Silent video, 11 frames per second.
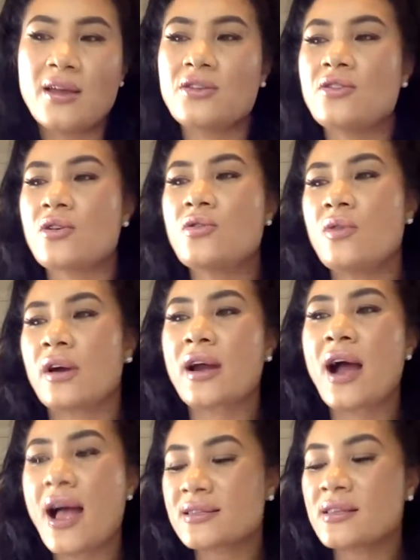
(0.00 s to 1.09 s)
who are
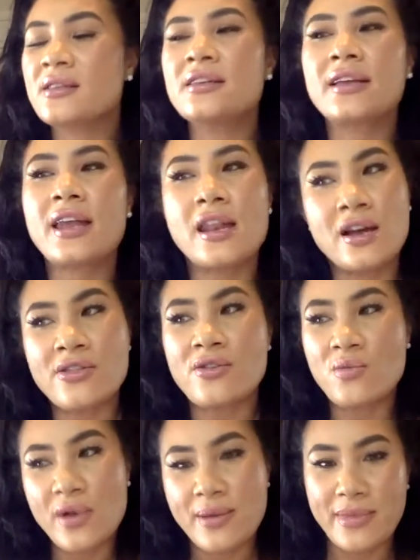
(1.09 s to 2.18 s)
constantly looking at
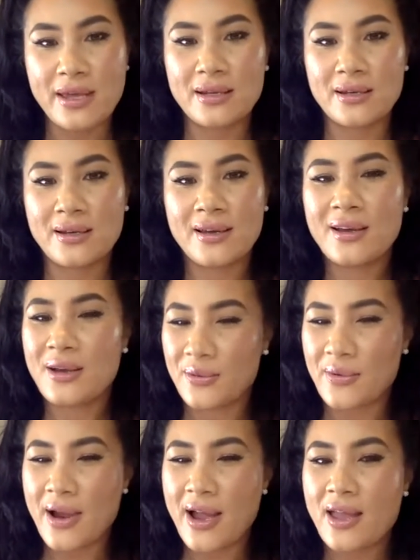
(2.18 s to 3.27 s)
other women,
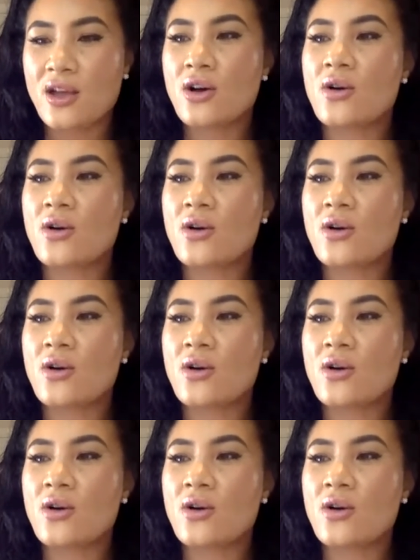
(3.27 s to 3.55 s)
right?